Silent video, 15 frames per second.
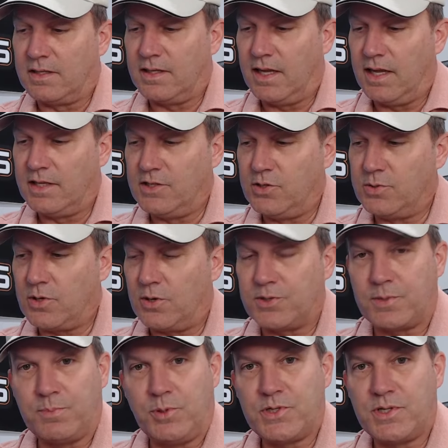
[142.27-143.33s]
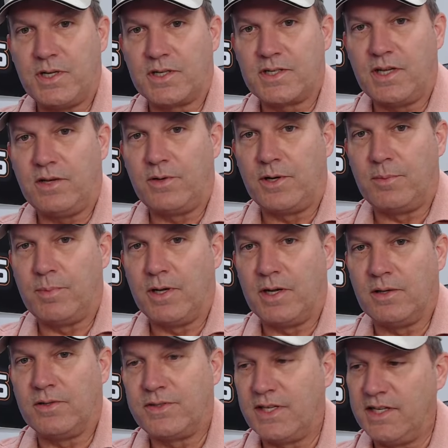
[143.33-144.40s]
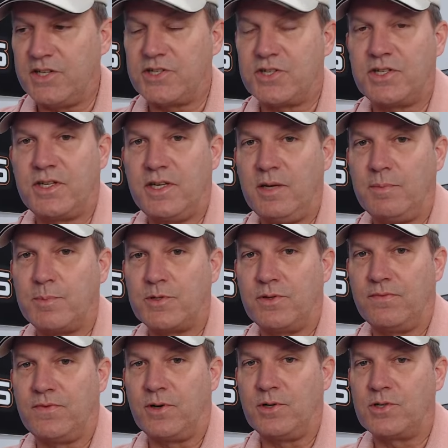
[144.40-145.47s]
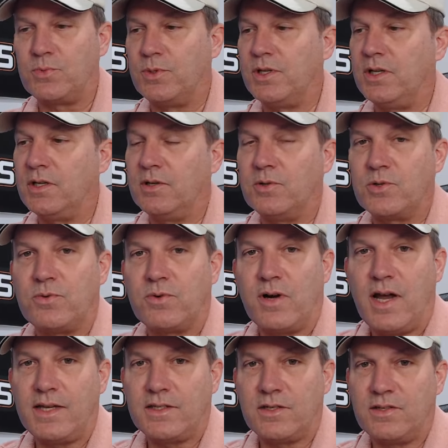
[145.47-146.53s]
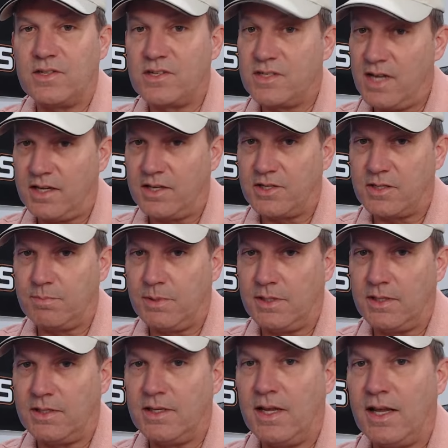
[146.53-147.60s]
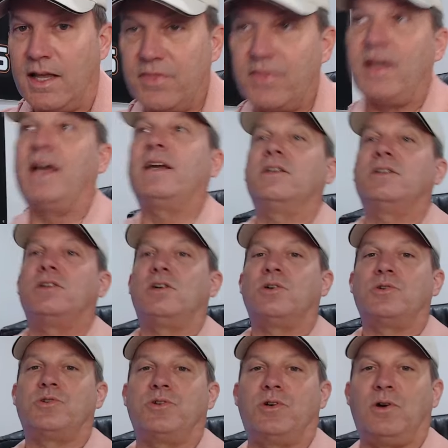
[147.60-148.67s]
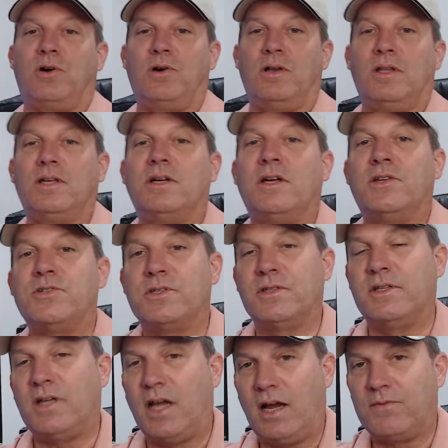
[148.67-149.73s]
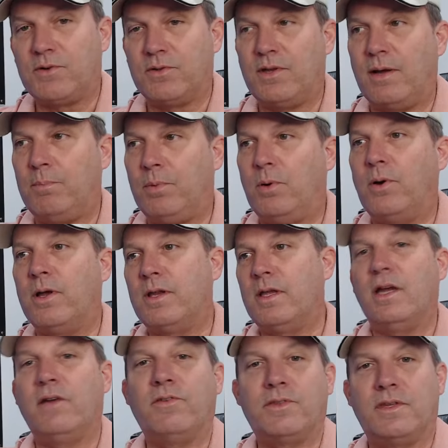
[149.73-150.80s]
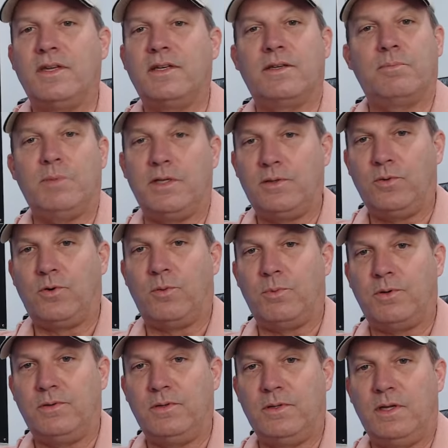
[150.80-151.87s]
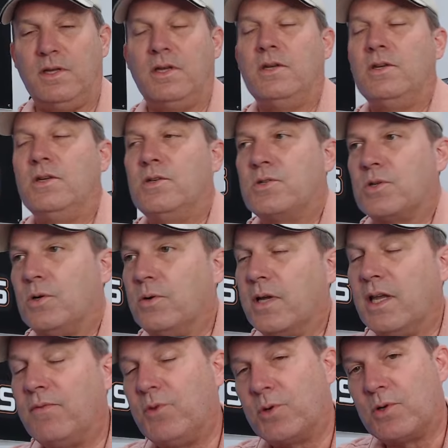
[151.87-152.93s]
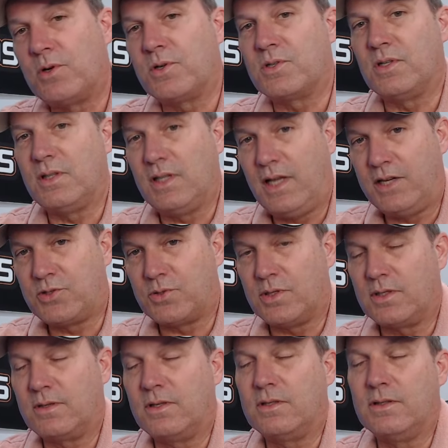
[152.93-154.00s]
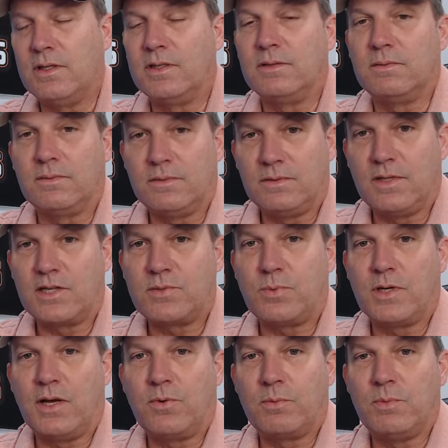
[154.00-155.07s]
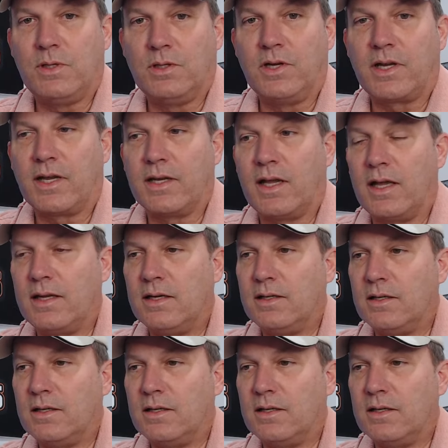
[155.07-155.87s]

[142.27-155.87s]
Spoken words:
and you start to push the accelerator pedal, then it skips the first one and goes right to the second speed, and that could cause your car to lunge, and then after that point, everything could be normal. So if your car is electric, then that's what I would be looking at.